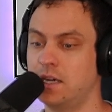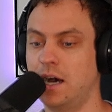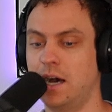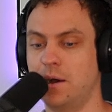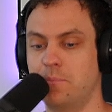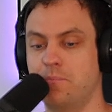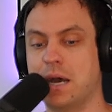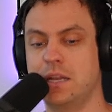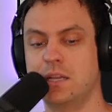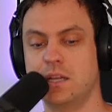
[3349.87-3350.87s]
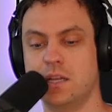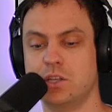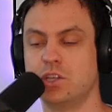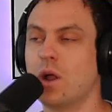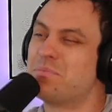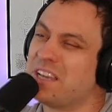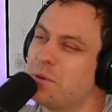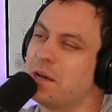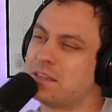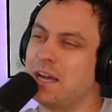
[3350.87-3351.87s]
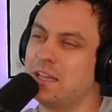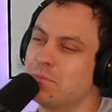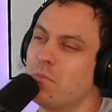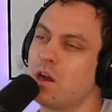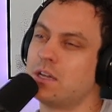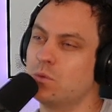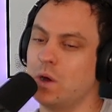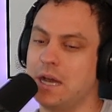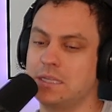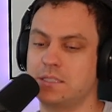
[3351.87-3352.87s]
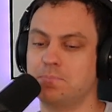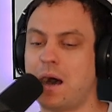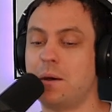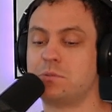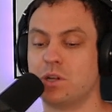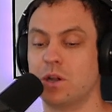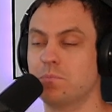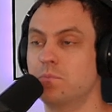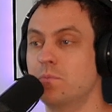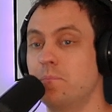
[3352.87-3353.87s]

Uh, but you know, I'm thinking about that, like marketing wise, Popstar